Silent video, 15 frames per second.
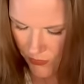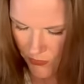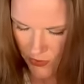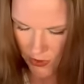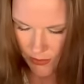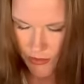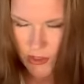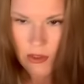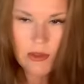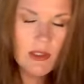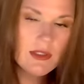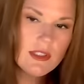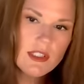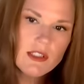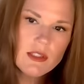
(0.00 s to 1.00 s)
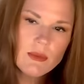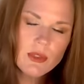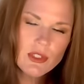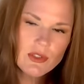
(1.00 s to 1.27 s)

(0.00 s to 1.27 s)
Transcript: So I'm going to go ahead and tie that back